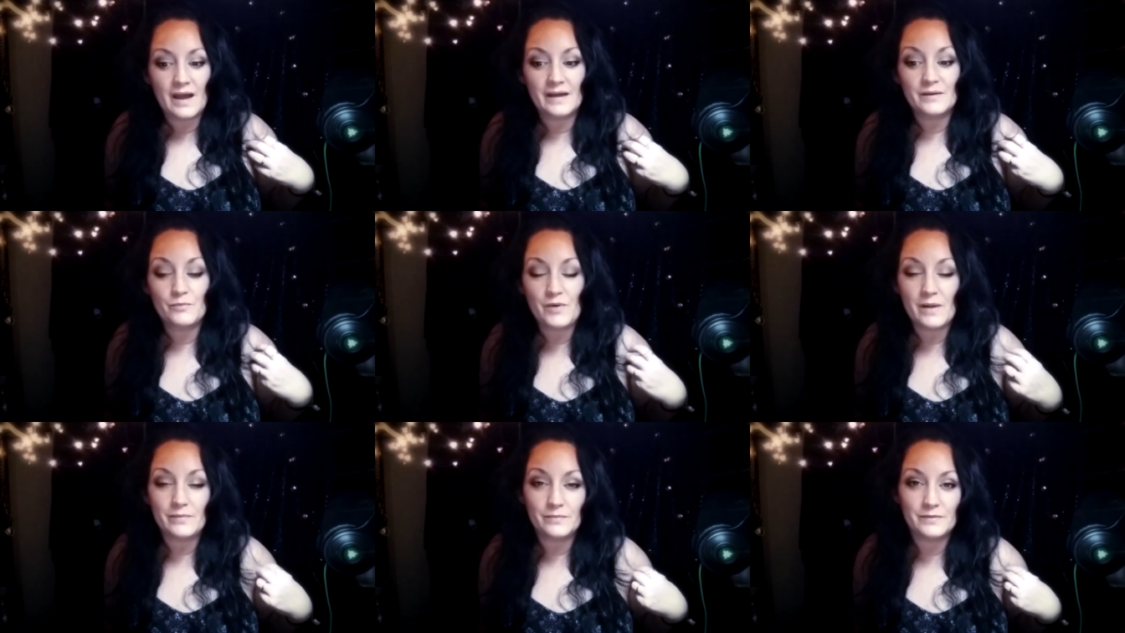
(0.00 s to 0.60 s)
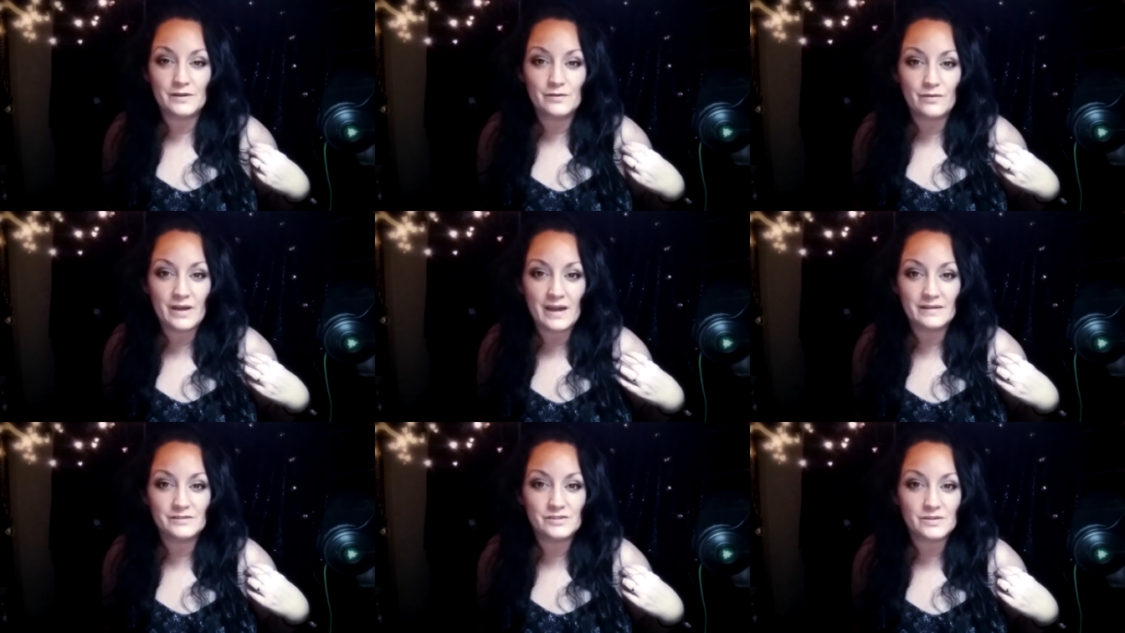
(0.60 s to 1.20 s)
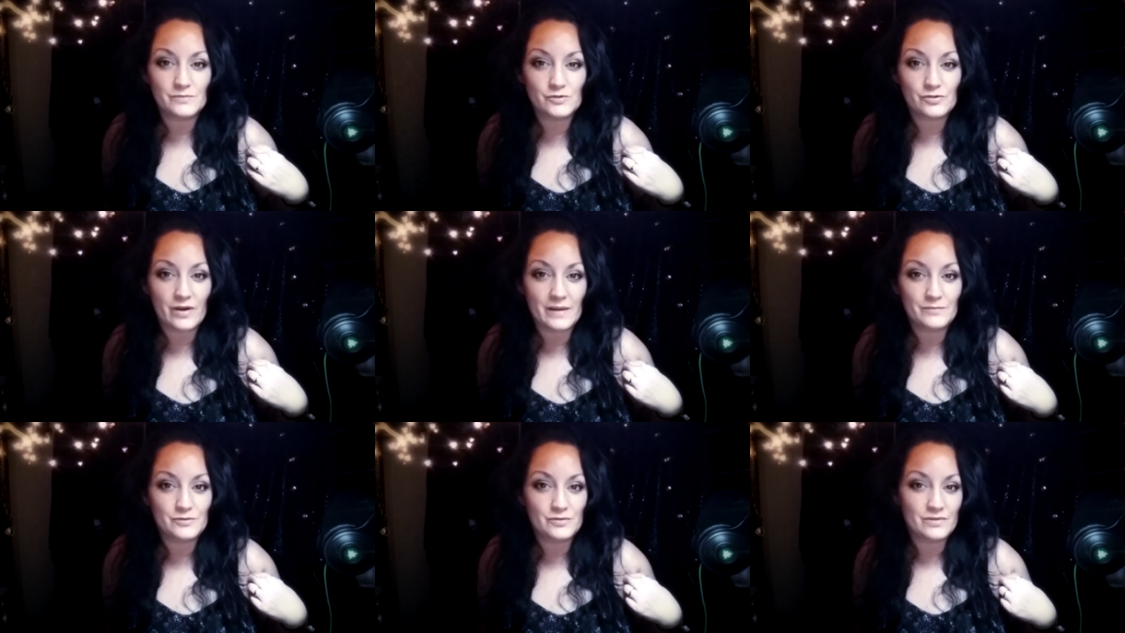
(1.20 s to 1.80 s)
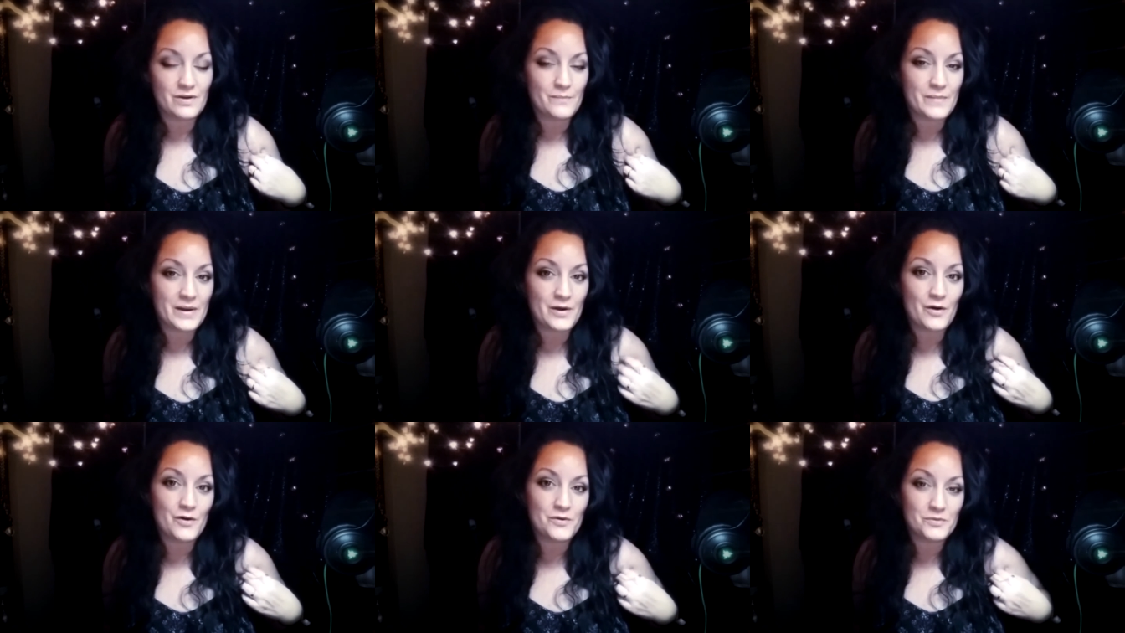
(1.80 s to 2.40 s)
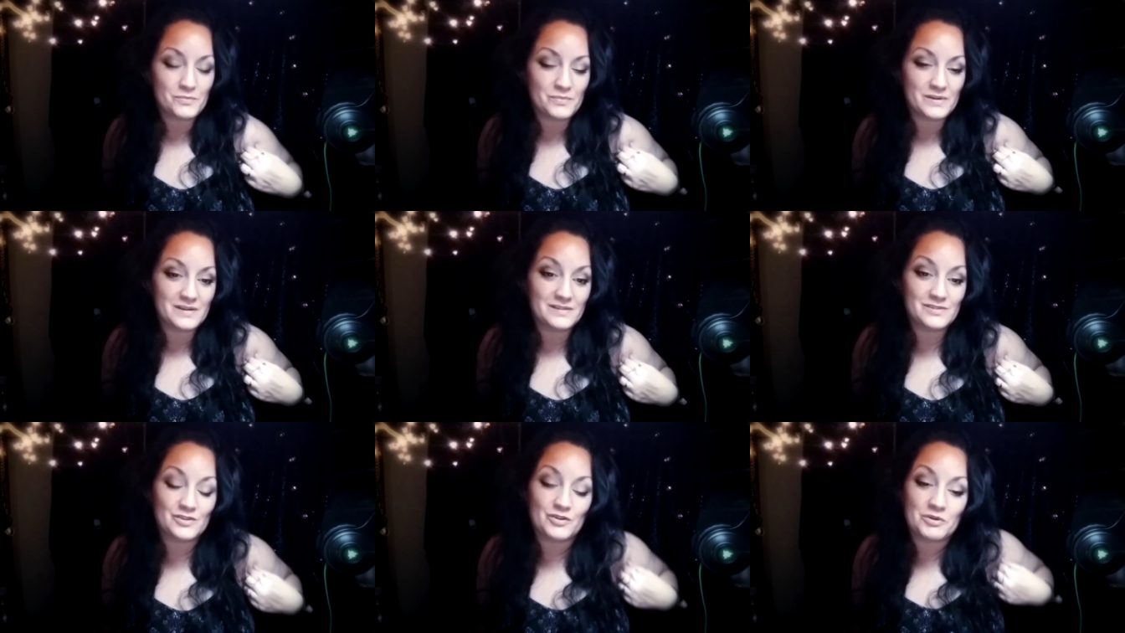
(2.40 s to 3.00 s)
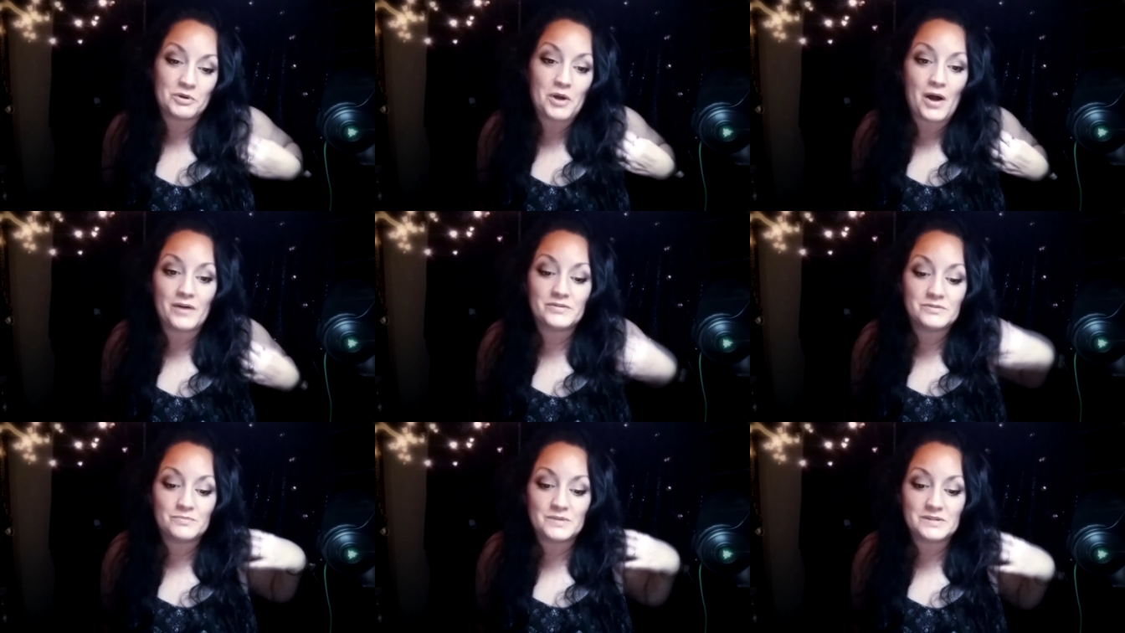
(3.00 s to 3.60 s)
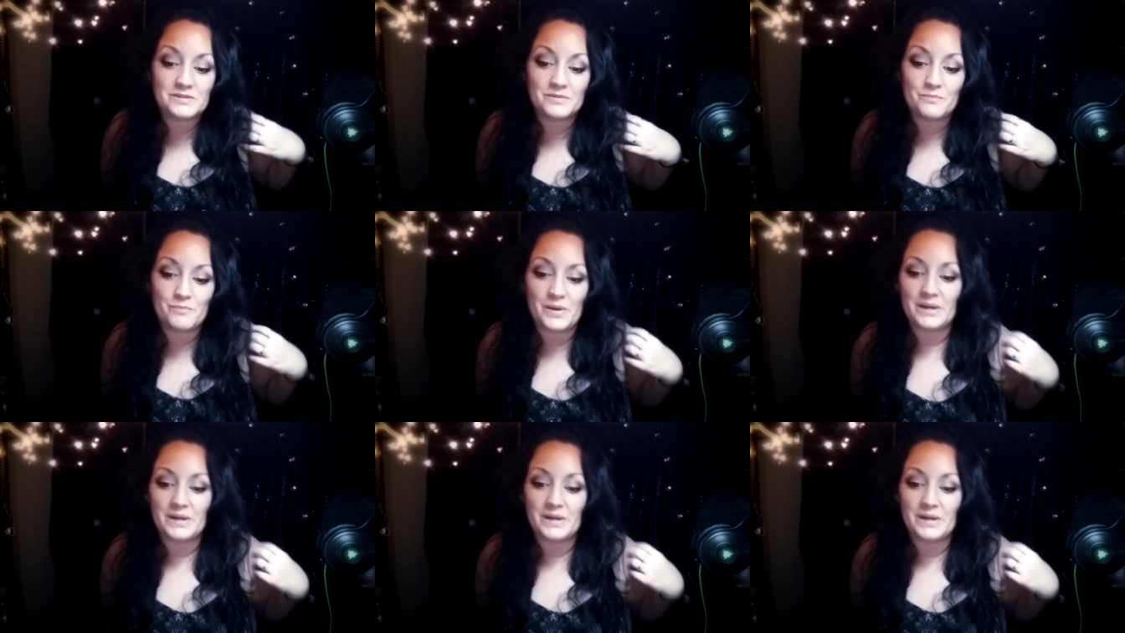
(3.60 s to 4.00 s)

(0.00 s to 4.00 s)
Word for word: I could probably go ahead and subscribe to it on my own, but it's gonna cost me some